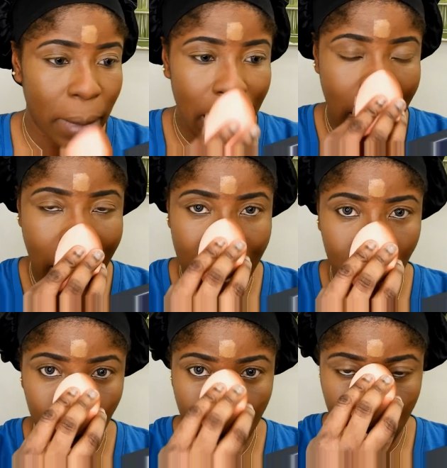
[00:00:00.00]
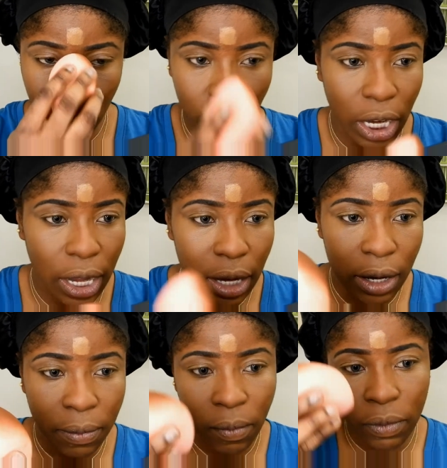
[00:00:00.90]
my actual
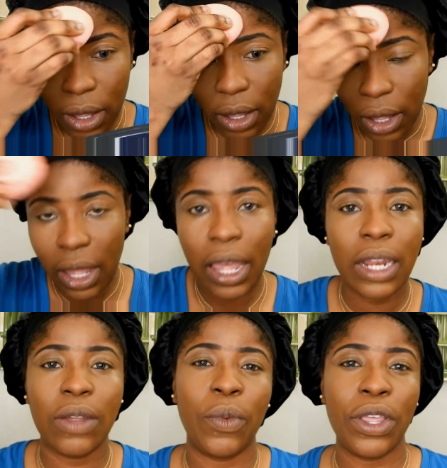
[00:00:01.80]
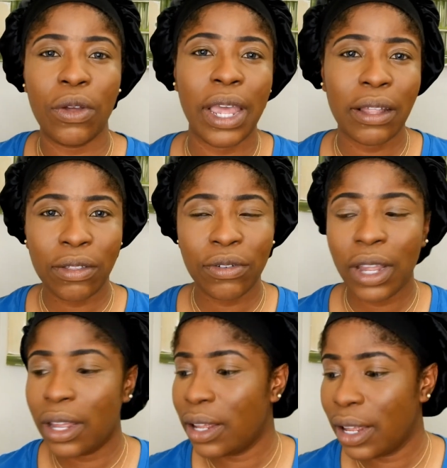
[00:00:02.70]
shade. And when you get
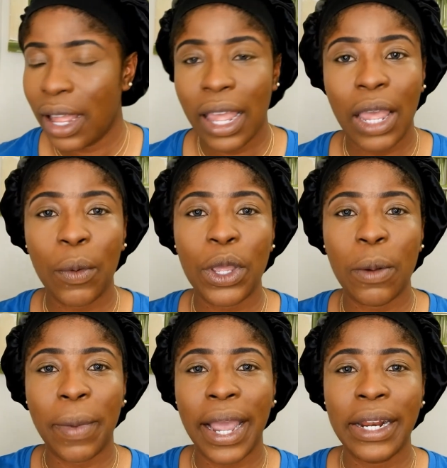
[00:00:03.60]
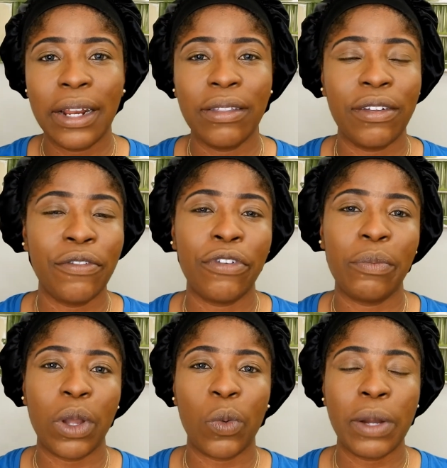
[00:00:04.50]
three, and when you're buying anything
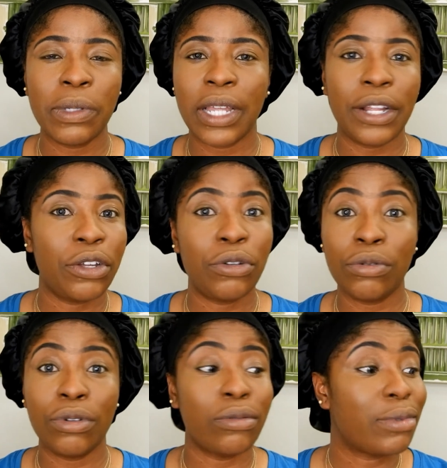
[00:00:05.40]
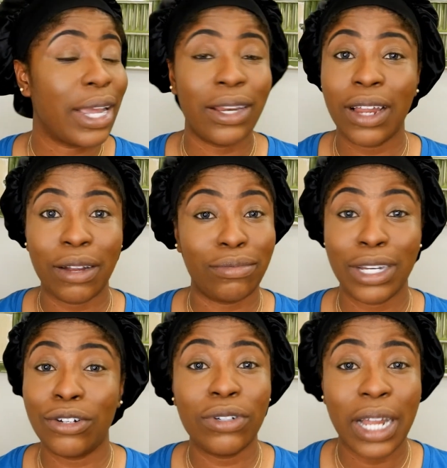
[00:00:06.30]
from their website, you you cannot,
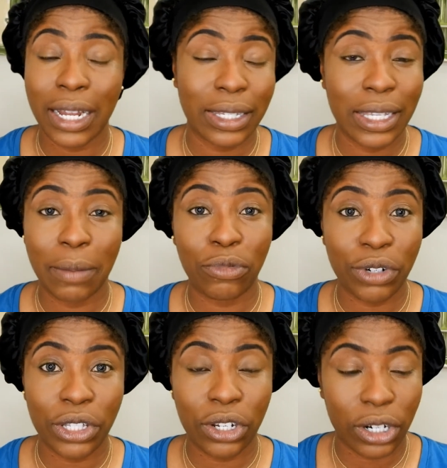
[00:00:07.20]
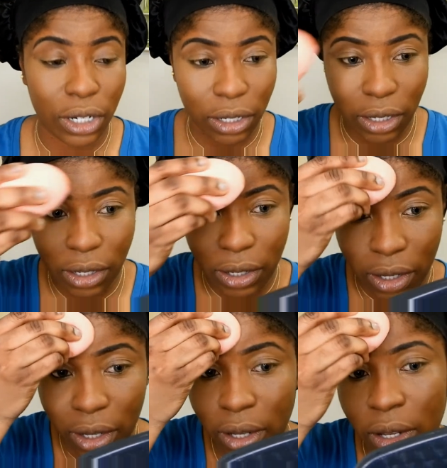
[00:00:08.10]
they don't accept returns.
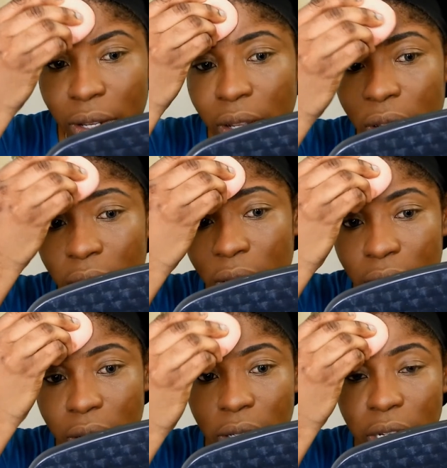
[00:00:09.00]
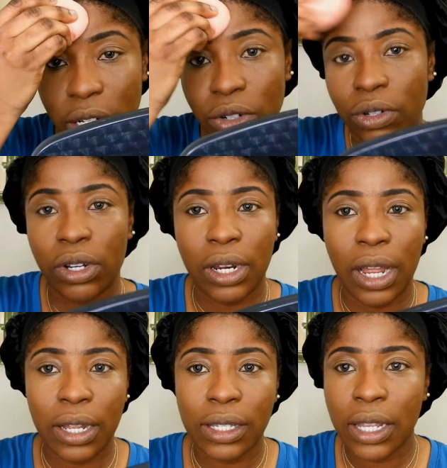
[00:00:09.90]
They do not
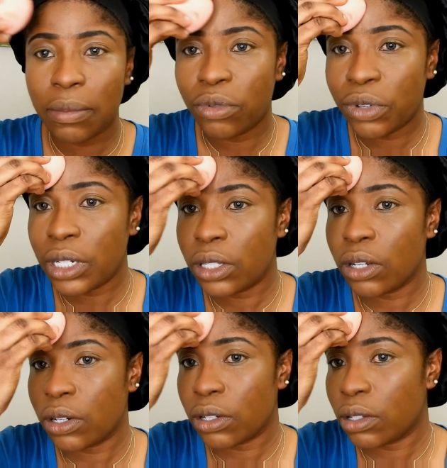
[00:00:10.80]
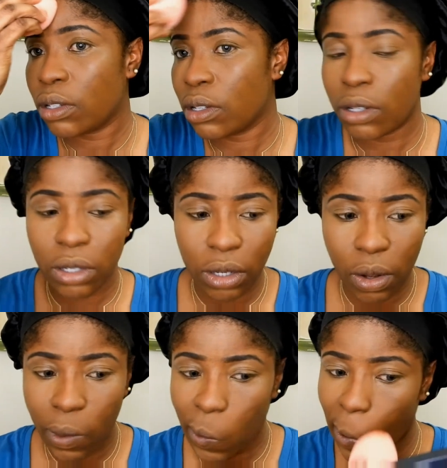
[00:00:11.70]
accept returns.
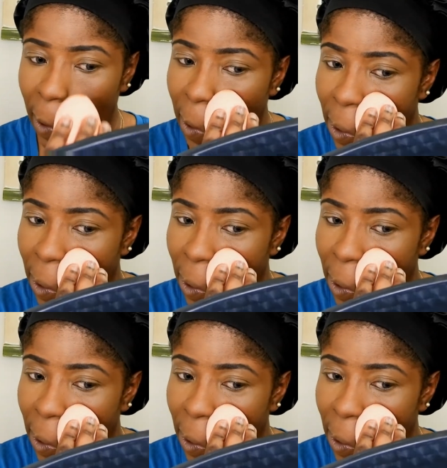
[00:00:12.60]
So